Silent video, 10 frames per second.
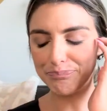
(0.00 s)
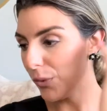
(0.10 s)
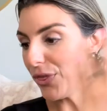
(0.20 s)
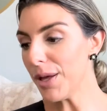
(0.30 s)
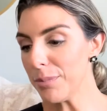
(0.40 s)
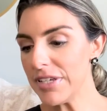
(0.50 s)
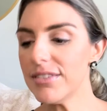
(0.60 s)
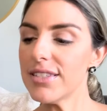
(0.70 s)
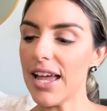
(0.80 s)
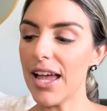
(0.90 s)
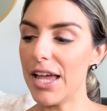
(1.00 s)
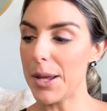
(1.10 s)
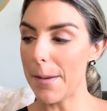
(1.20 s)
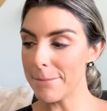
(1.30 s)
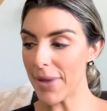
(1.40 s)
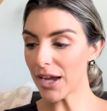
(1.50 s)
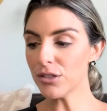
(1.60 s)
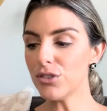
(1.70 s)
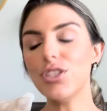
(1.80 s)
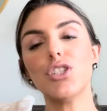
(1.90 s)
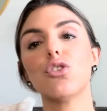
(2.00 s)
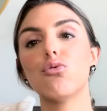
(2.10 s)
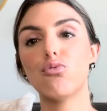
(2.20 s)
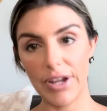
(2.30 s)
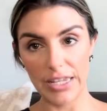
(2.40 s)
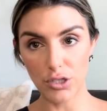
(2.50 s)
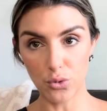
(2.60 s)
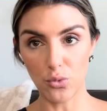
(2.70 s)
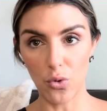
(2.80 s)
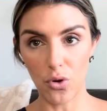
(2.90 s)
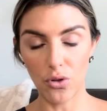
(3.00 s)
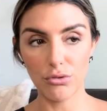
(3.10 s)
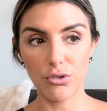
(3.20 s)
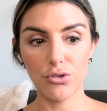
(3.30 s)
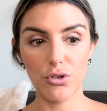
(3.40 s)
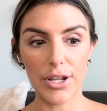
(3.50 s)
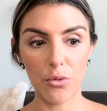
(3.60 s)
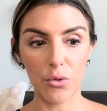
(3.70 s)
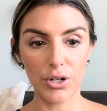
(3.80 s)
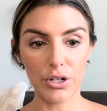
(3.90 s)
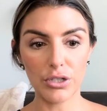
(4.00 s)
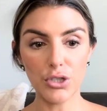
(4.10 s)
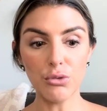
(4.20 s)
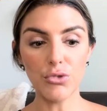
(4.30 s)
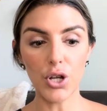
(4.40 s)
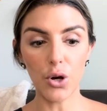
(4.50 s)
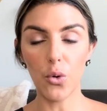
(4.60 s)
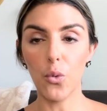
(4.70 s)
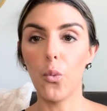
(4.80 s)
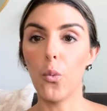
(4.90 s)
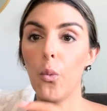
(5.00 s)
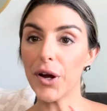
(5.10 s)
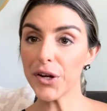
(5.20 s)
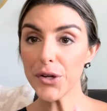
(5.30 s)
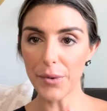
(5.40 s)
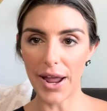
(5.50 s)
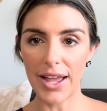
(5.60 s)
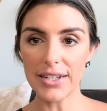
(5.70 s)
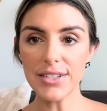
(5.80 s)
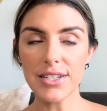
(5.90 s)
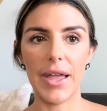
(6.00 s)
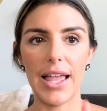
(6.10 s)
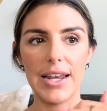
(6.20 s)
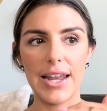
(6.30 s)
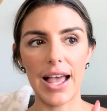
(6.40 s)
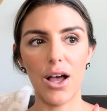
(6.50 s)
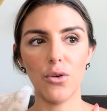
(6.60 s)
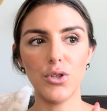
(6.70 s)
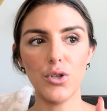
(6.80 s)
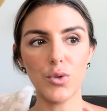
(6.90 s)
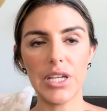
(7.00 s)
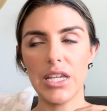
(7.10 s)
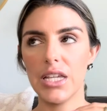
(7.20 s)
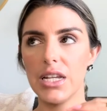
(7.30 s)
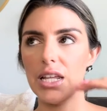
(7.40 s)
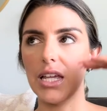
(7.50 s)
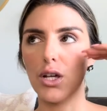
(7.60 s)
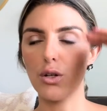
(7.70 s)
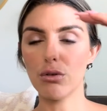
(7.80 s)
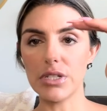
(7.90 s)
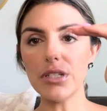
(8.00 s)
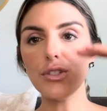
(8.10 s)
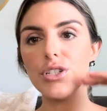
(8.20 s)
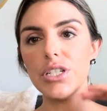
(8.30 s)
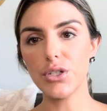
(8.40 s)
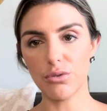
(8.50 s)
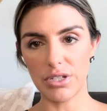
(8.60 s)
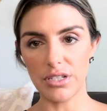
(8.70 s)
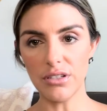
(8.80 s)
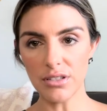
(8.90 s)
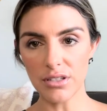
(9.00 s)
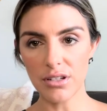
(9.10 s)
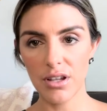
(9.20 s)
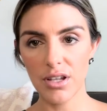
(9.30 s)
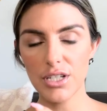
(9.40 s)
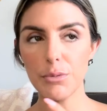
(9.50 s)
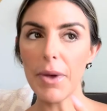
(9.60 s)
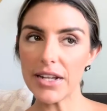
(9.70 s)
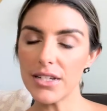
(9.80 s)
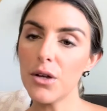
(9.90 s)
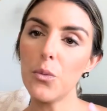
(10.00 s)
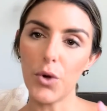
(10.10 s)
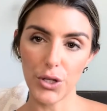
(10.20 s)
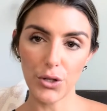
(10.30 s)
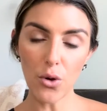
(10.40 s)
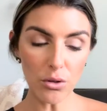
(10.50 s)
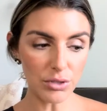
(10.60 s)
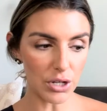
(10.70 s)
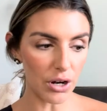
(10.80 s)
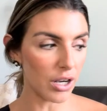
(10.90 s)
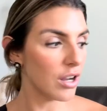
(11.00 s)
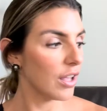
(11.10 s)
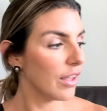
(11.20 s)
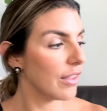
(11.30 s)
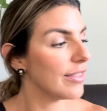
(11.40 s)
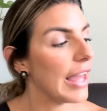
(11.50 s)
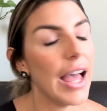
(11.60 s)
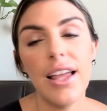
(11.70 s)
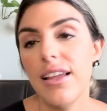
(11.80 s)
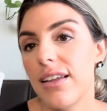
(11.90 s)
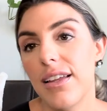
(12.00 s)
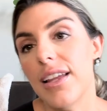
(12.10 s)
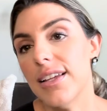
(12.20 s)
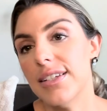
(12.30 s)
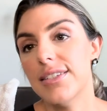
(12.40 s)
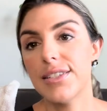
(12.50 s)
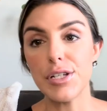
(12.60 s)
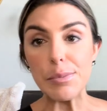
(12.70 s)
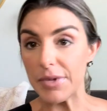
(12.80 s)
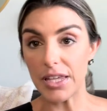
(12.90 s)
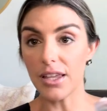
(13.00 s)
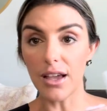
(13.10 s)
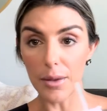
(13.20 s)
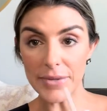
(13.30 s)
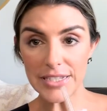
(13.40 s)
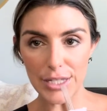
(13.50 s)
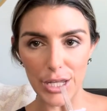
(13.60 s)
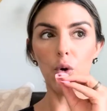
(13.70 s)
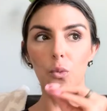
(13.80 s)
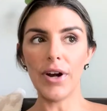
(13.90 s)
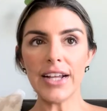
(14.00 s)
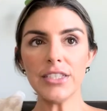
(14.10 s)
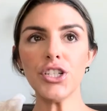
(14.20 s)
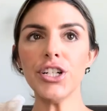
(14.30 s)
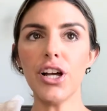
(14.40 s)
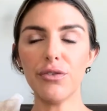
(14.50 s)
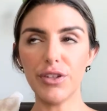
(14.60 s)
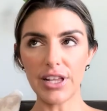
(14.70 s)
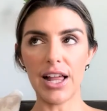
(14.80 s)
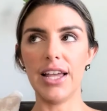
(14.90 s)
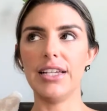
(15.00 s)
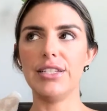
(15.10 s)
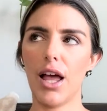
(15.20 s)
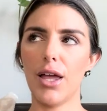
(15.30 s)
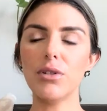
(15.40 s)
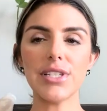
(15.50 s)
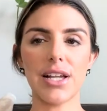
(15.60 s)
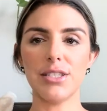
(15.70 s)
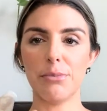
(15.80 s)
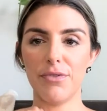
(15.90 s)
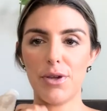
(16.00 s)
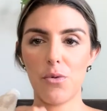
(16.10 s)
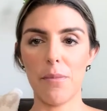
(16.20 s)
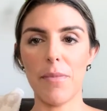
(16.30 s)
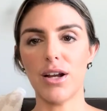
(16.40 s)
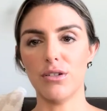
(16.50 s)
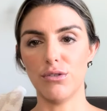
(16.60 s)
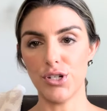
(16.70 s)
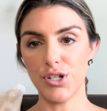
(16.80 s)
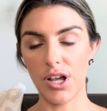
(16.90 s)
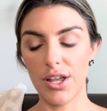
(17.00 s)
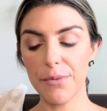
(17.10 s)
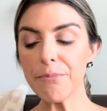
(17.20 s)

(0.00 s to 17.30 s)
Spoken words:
With that being said, macros is a great tool in order to know where you're at and how you can increase or decrease depending on what your goals are. That is, to me, amazing. When I start off with clients, I always ask them if they want macros or not.